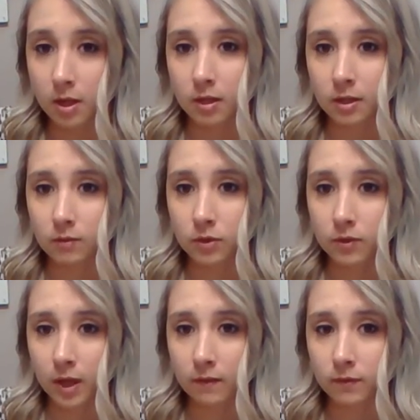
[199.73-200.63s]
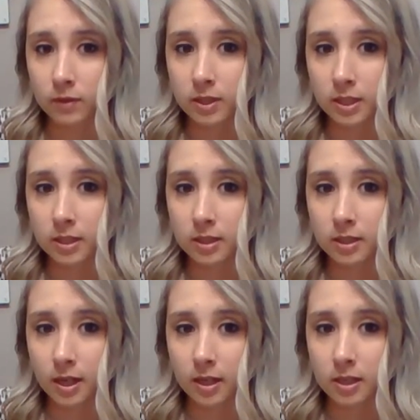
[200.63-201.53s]
now I would do that for 60
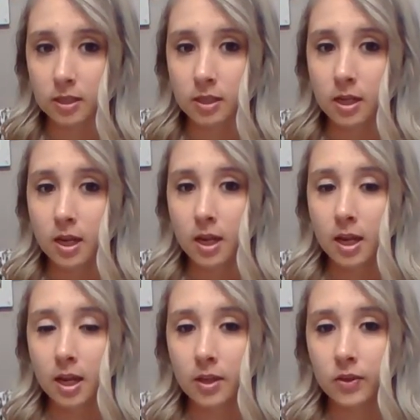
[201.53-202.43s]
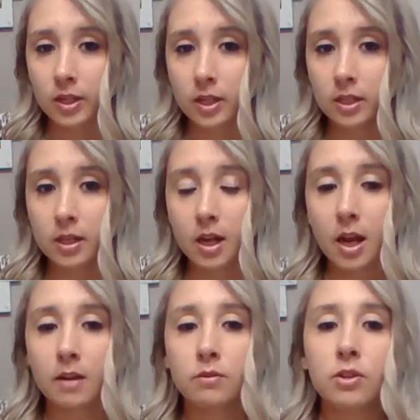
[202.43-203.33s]
seconds, and then
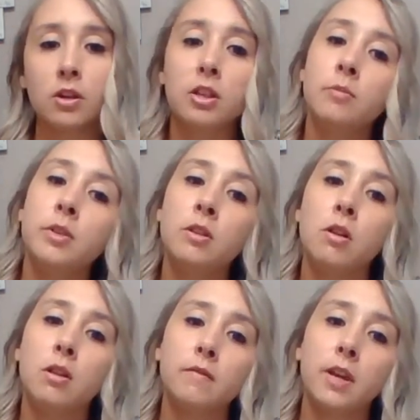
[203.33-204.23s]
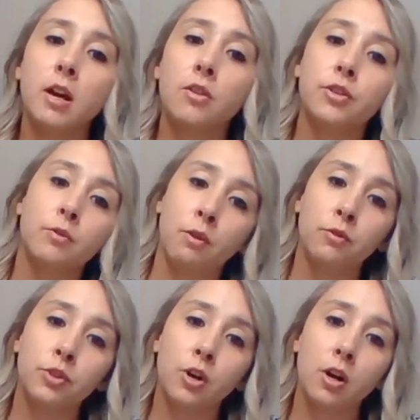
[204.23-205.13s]
I would document all of that on the
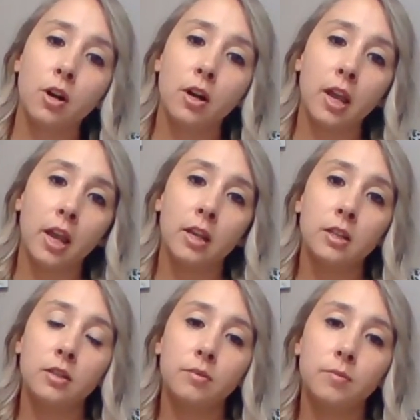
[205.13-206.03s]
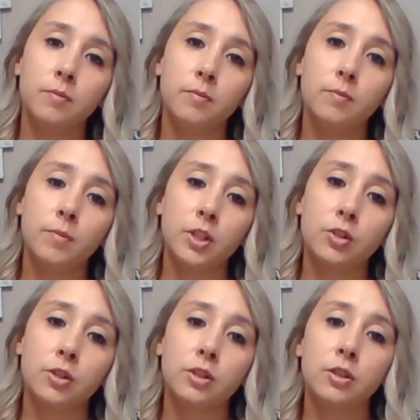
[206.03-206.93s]
growth chart and be
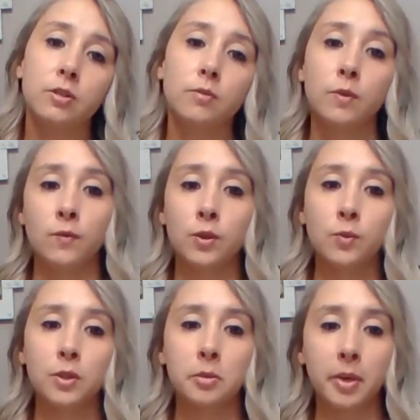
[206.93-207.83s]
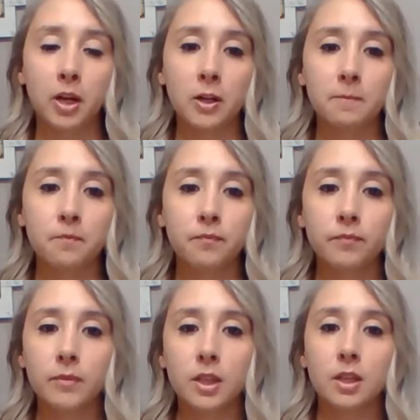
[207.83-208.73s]
sure to review it with the parent.
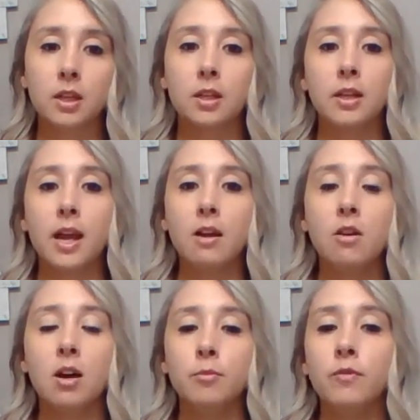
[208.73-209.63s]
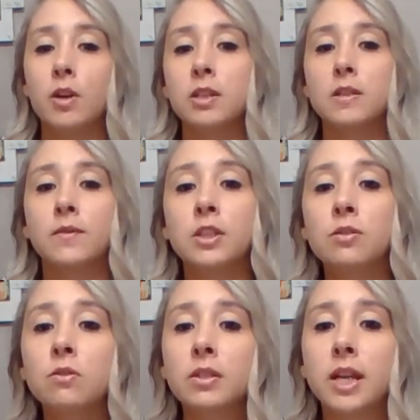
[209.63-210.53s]
Now I'll move on to the
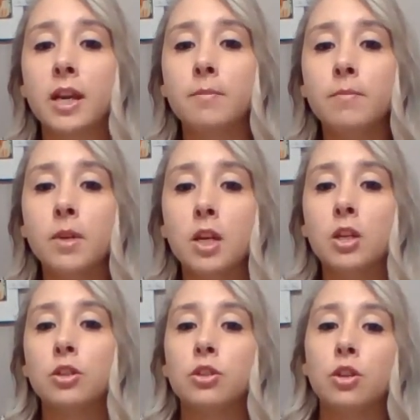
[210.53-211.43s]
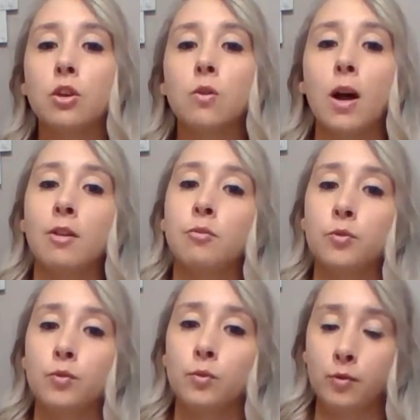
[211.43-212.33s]
physical exam, so I'll
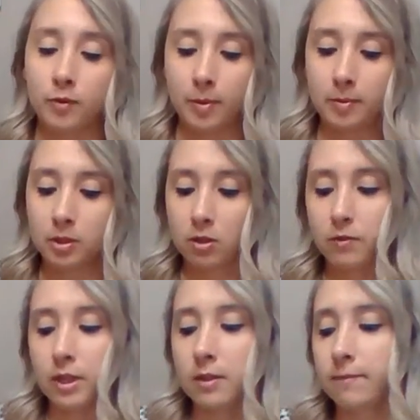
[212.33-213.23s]
remove the baby's clothing.